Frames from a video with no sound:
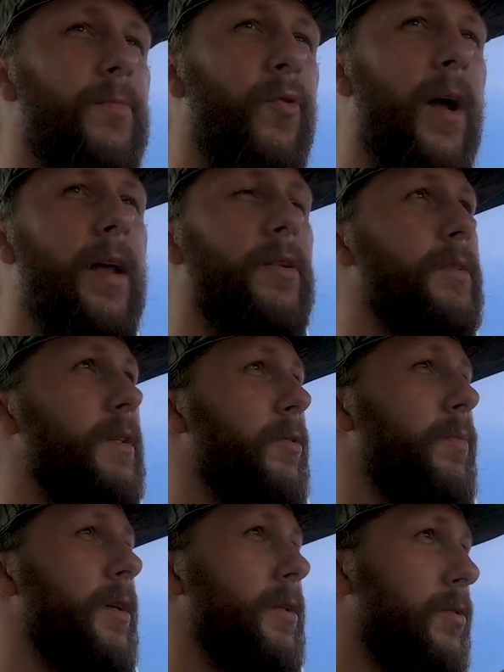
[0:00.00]
rattles
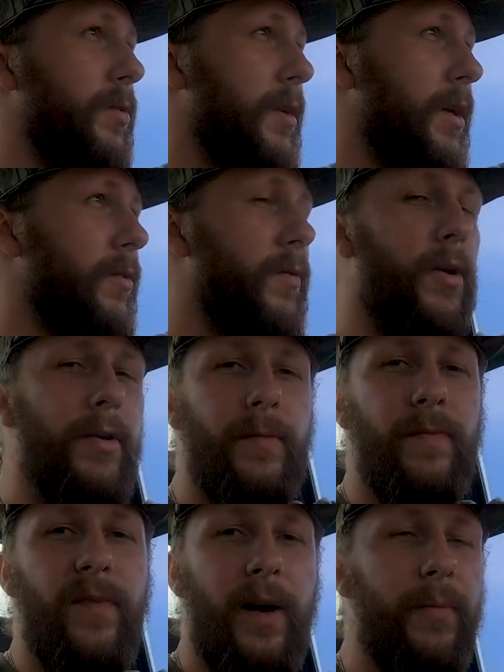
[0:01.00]
so much going down the road,
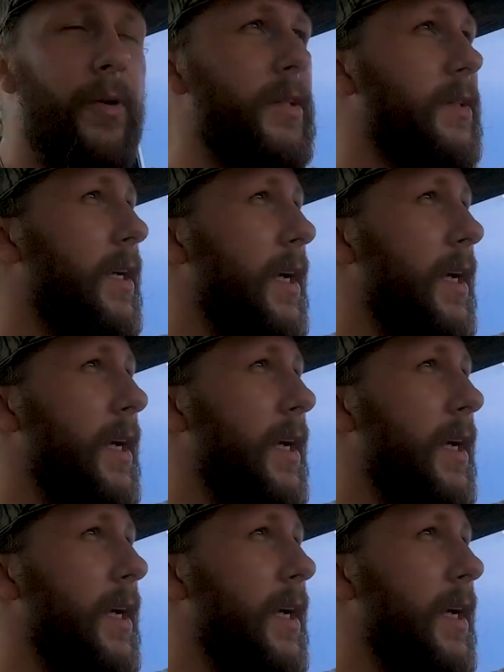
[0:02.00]
it vibrates